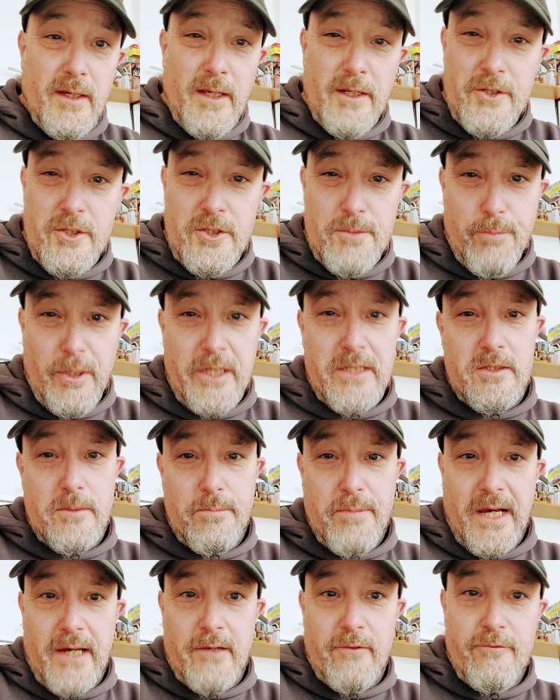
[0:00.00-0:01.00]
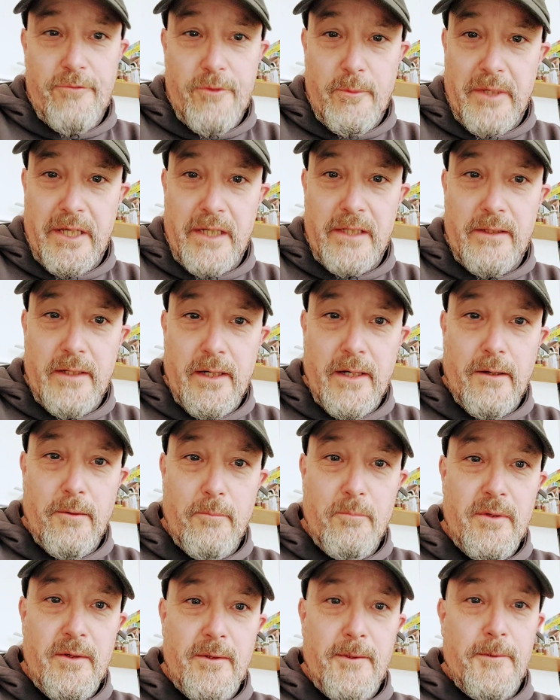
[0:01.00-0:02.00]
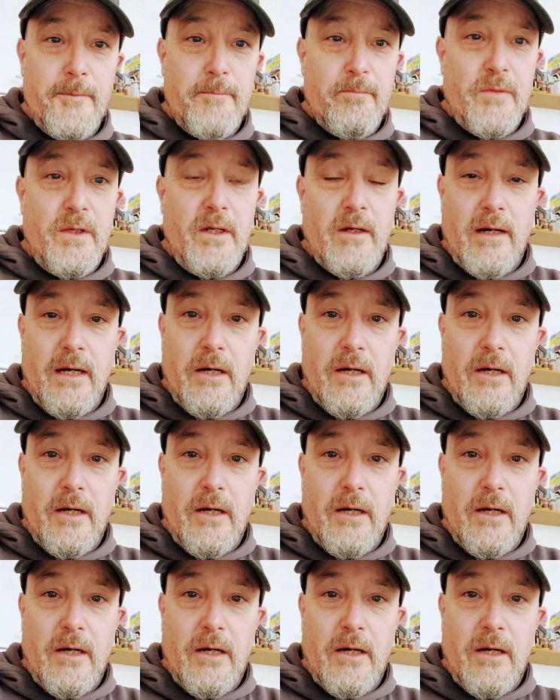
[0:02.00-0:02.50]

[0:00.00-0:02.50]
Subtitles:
It just breaks the pattern for me. You know,